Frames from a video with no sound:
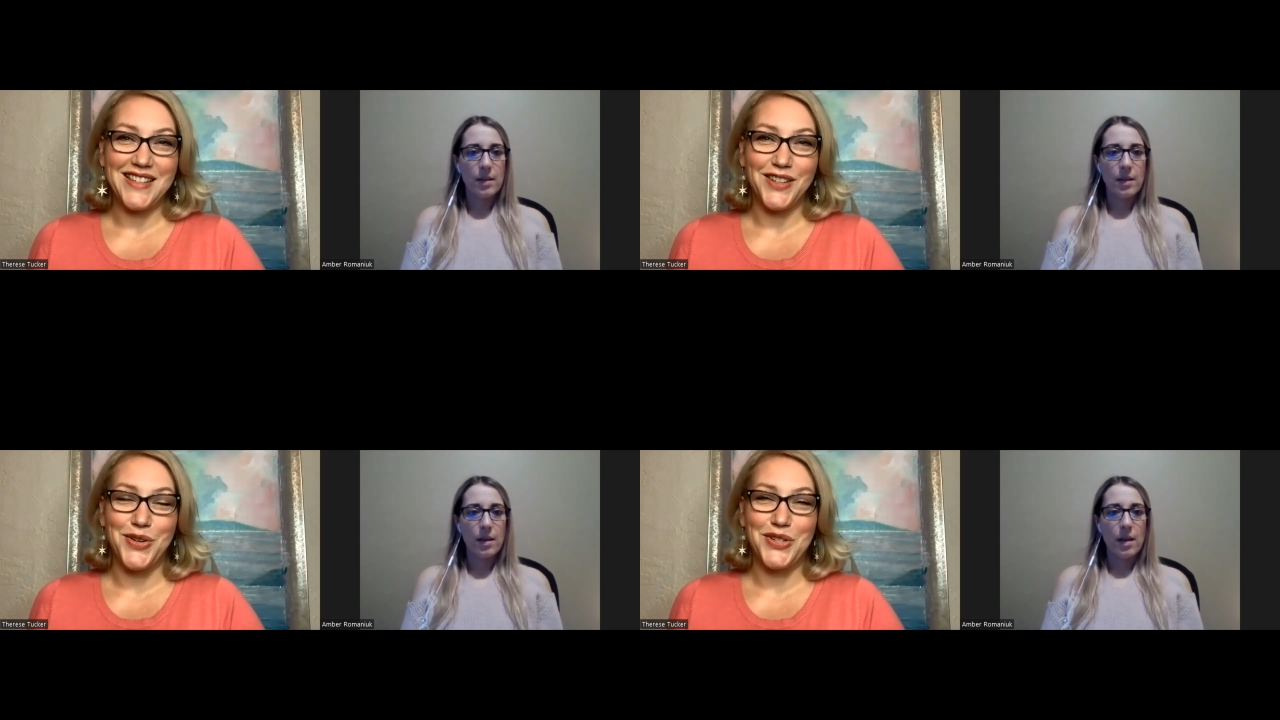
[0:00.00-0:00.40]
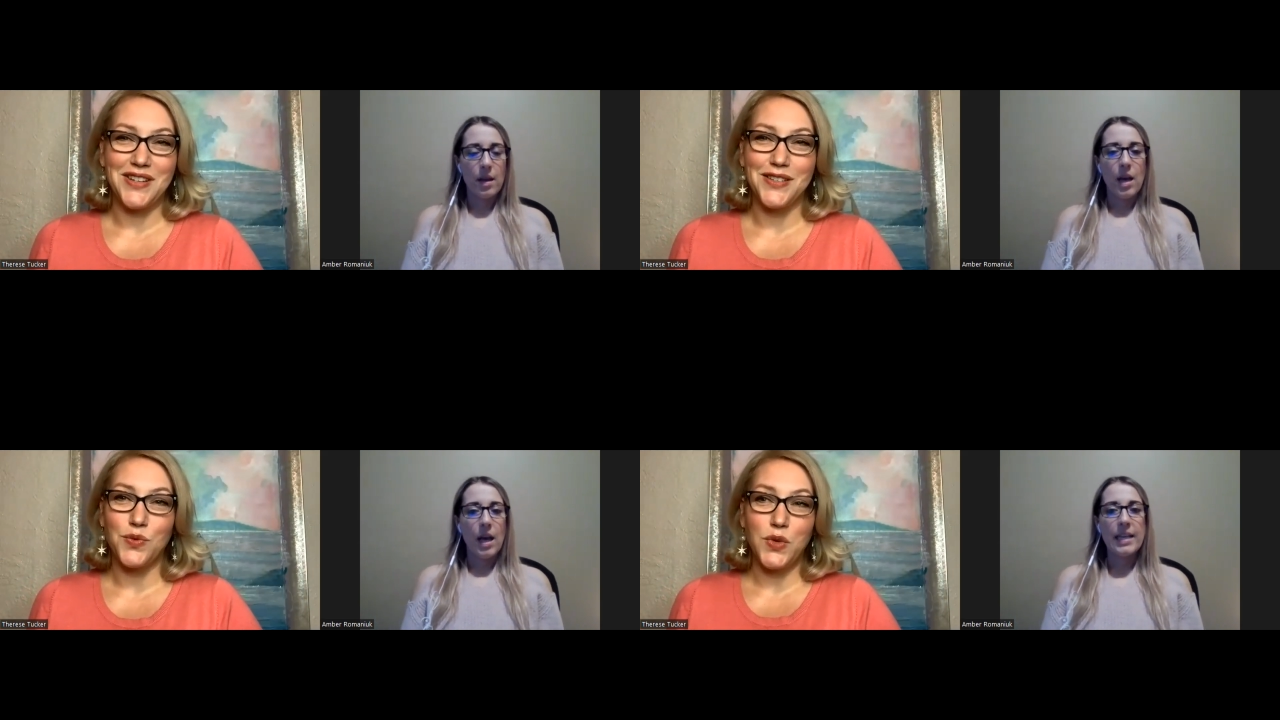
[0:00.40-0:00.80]

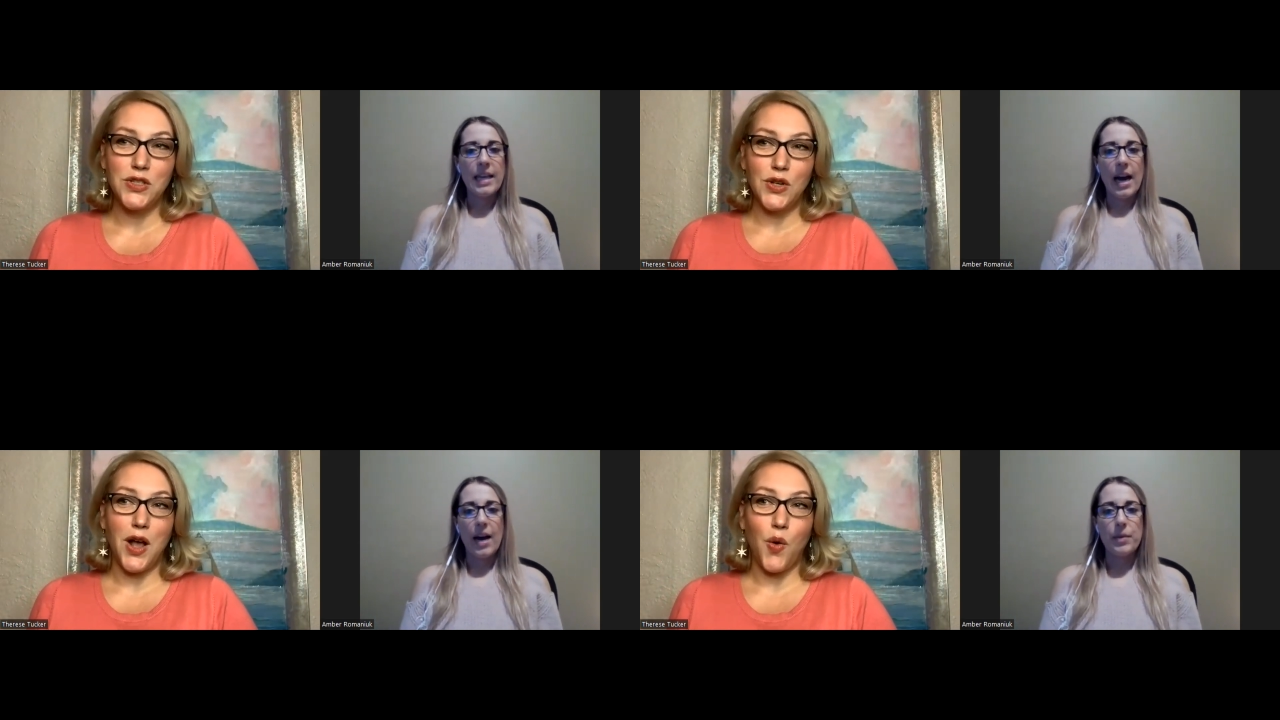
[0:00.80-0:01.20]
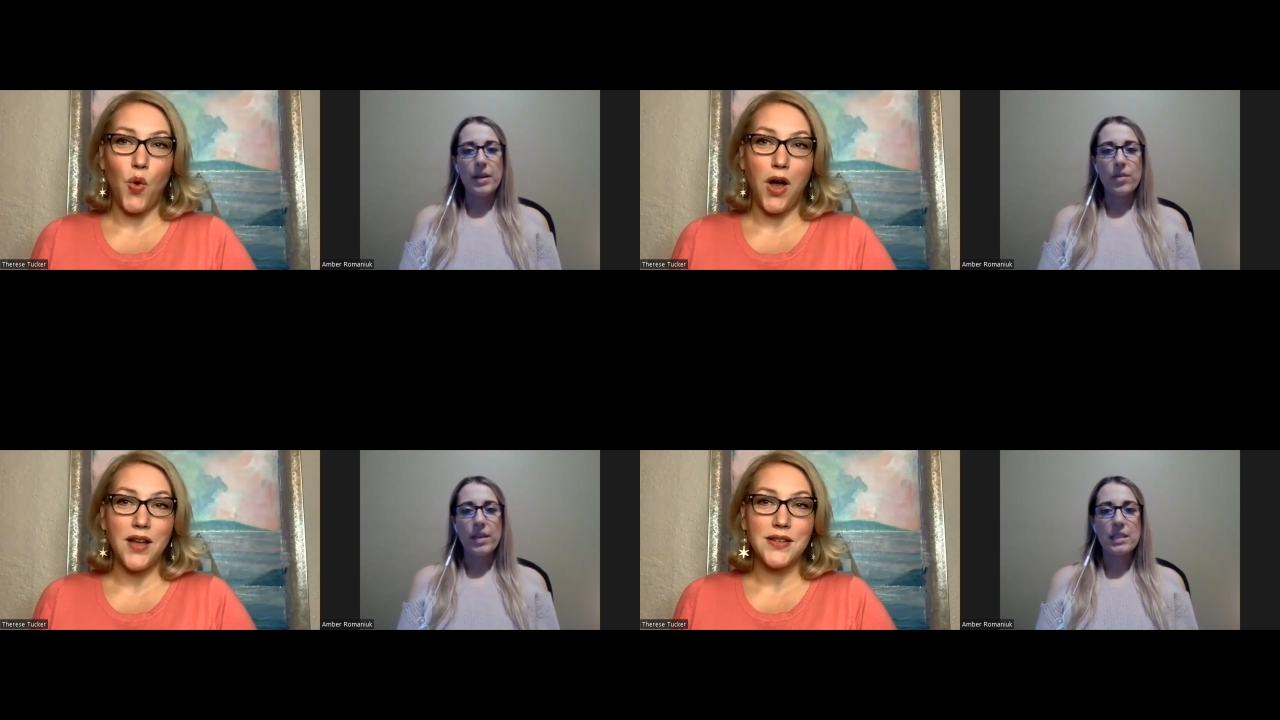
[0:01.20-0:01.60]
Speaker 1: solutions. We yeah, do not we
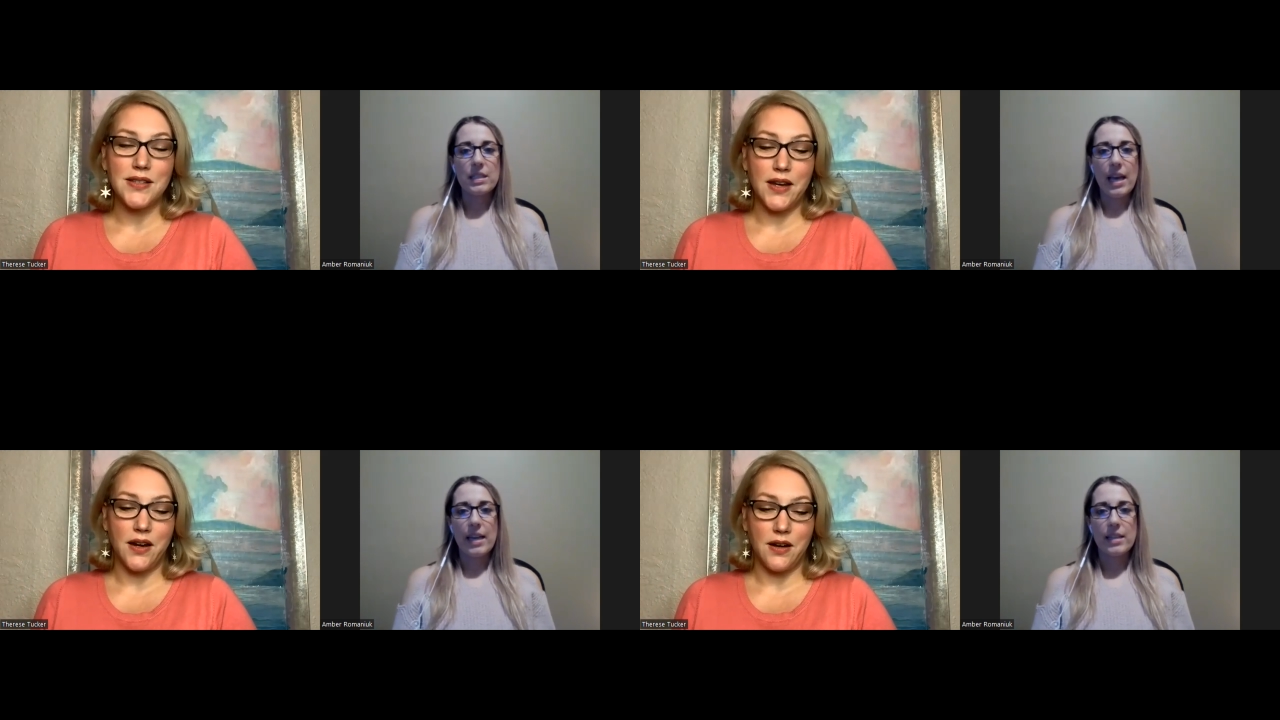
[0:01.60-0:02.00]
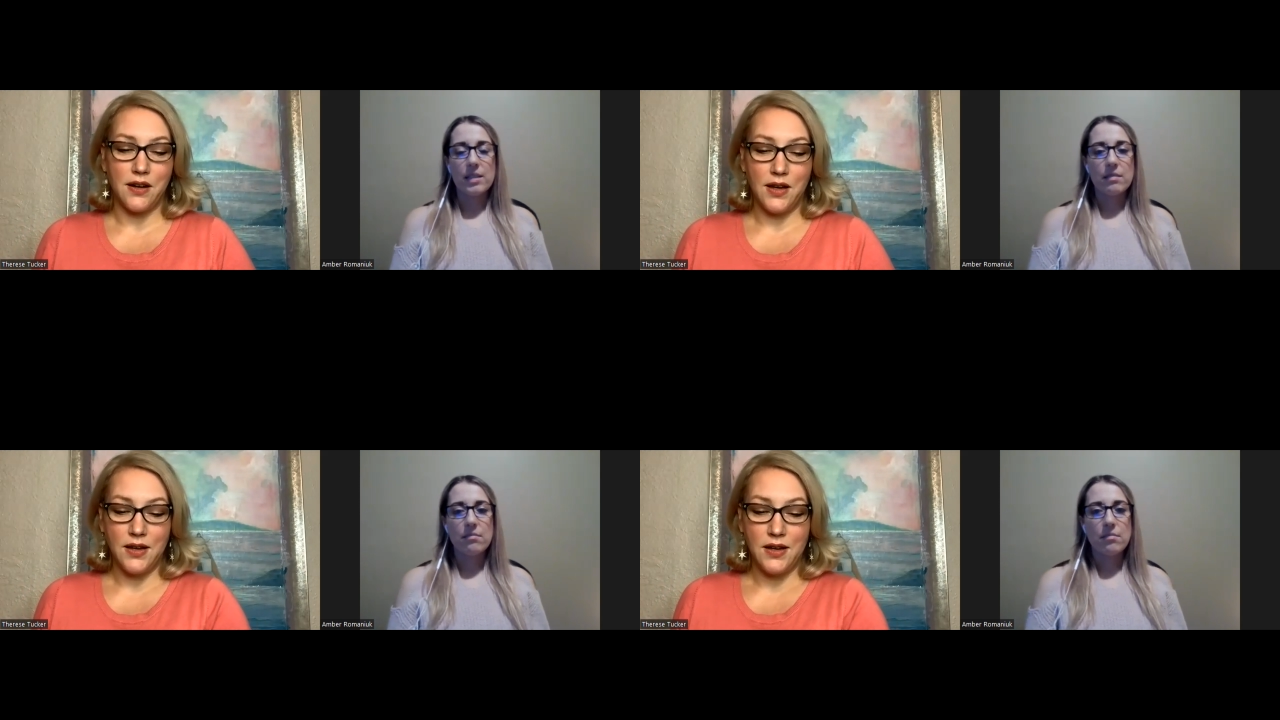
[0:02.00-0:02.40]
want their
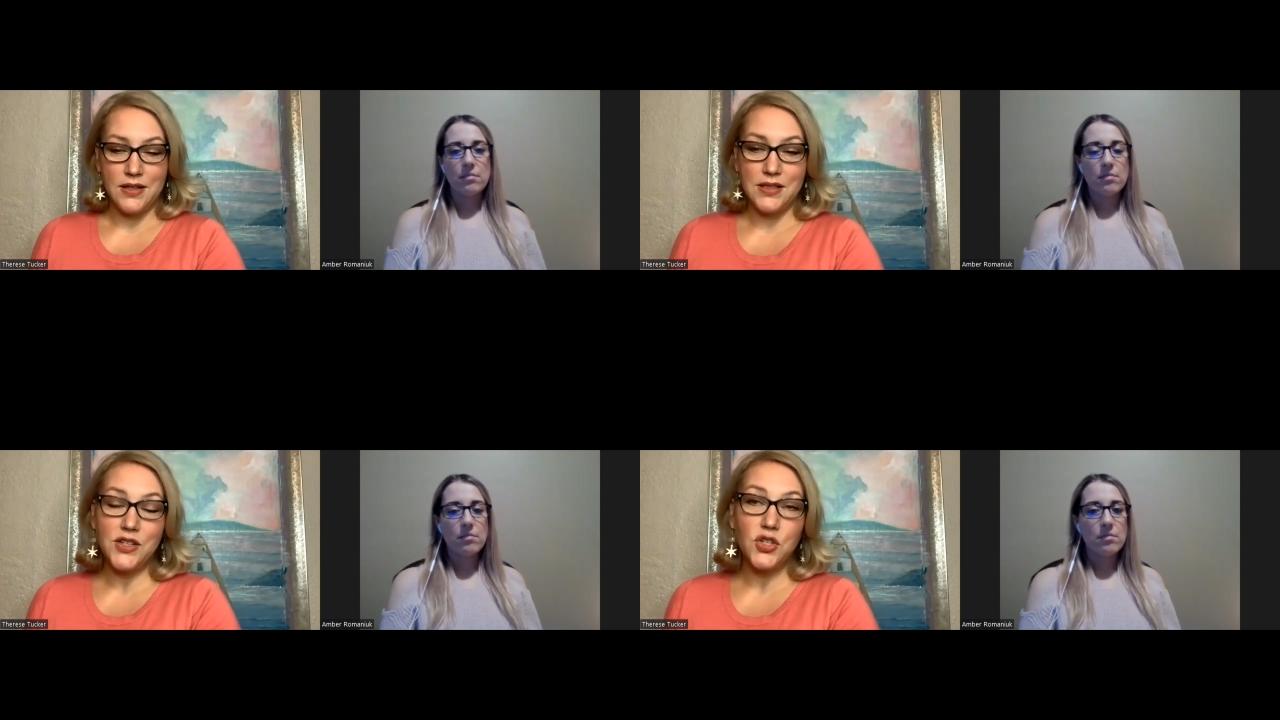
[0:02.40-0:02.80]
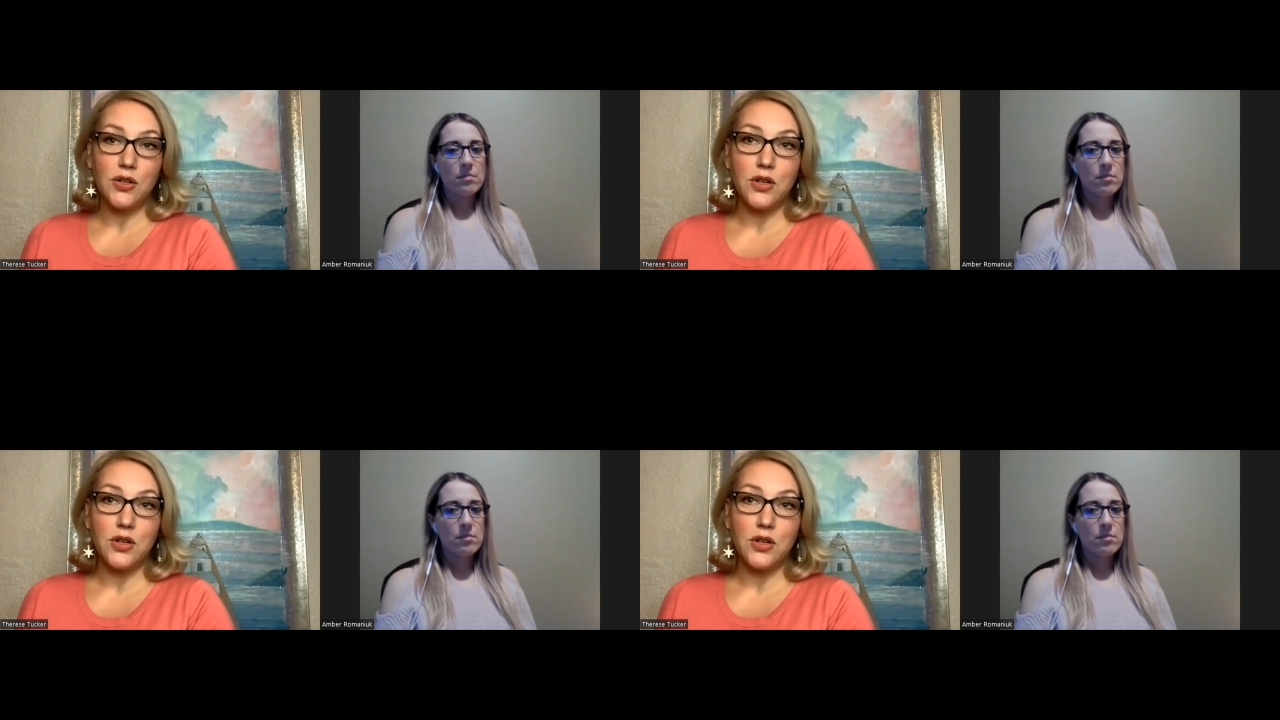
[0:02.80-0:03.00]
digital